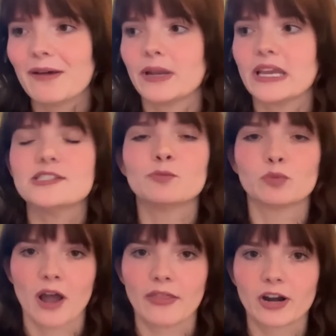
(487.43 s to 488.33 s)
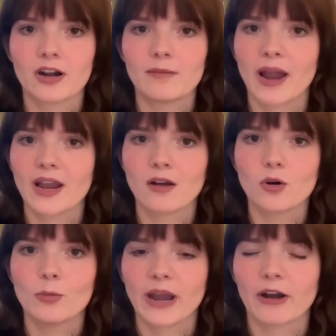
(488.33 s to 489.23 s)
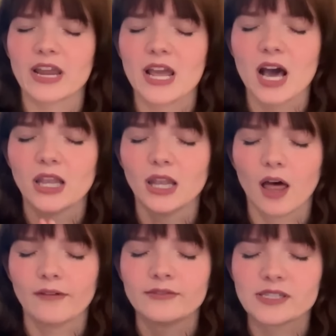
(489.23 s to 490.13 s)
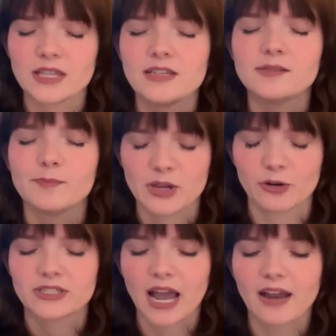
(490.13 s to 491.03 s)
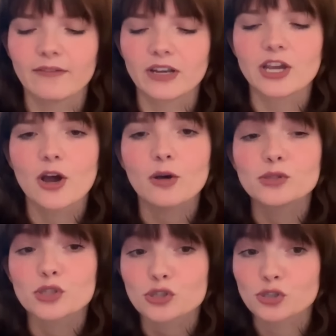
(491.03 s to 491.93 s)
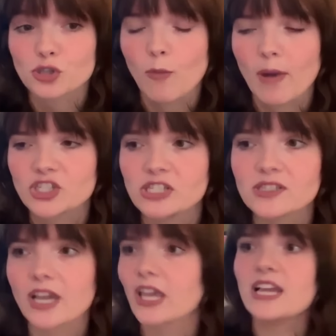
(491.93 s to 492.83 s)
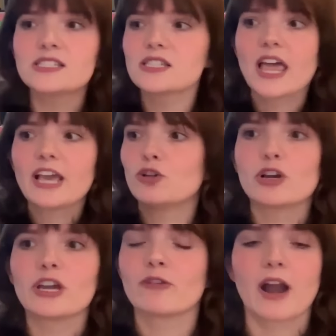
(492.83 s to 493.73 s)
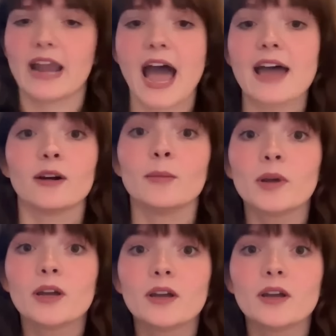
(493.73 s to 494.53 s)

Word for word: But his brother, my Uncle Barry, loves these beer dad videos so much. He's like, It's like looking right at him.